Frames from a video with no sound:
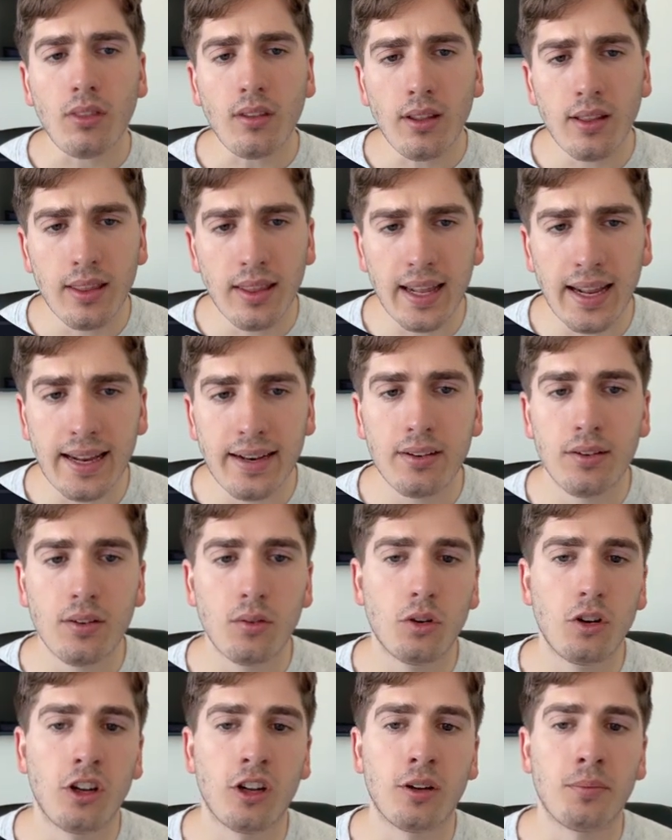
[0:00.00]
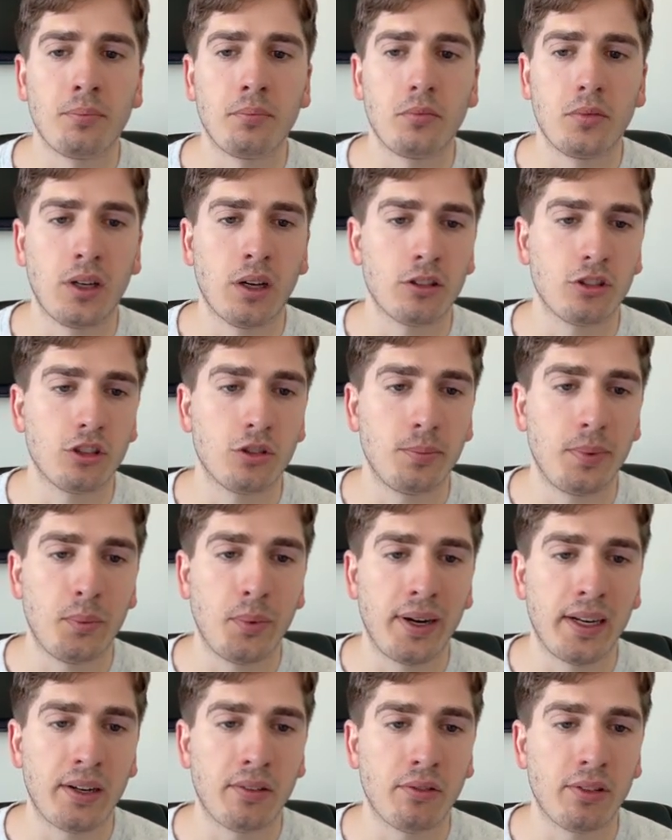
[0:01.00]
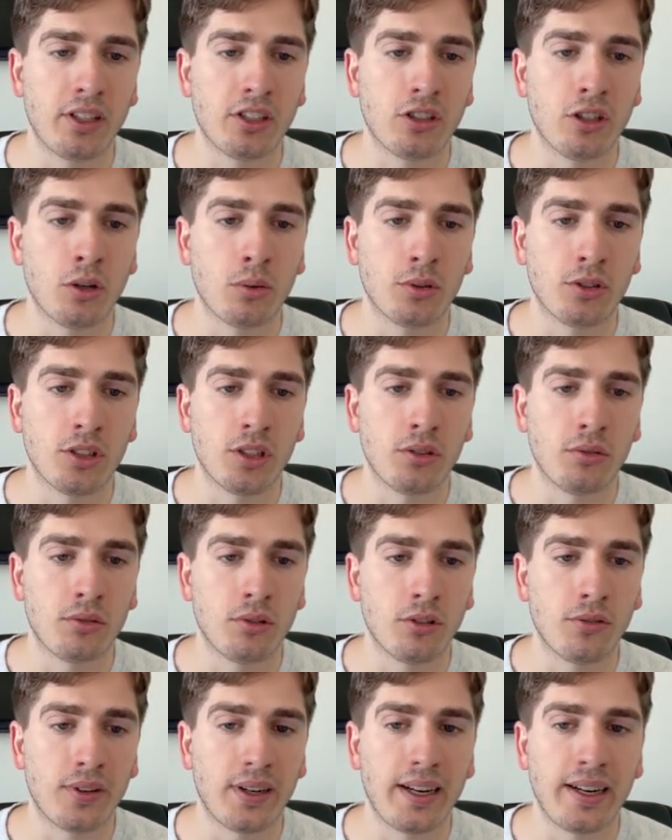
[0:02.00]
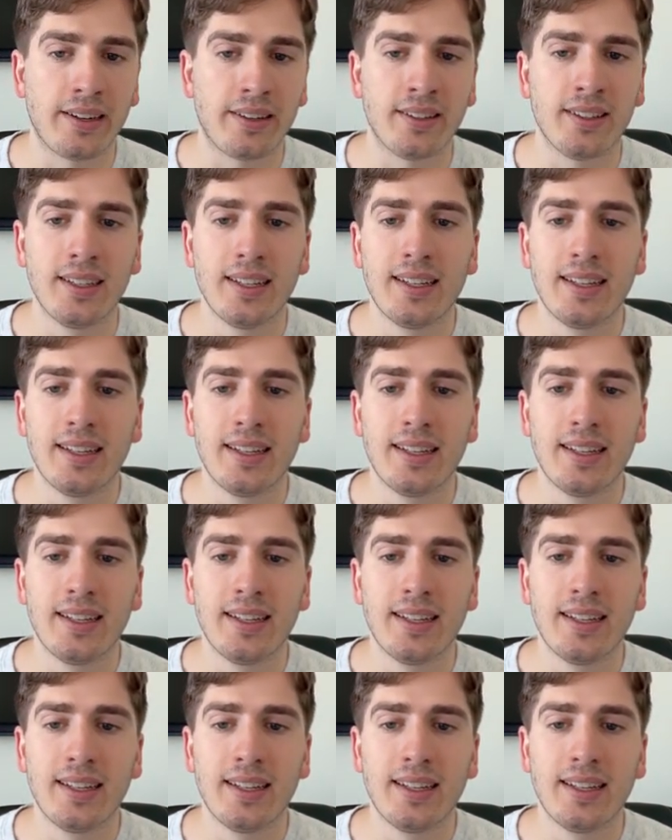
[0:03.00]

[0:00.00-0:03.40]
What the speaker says: then yeah, I'll just be waiting for this lower zone over here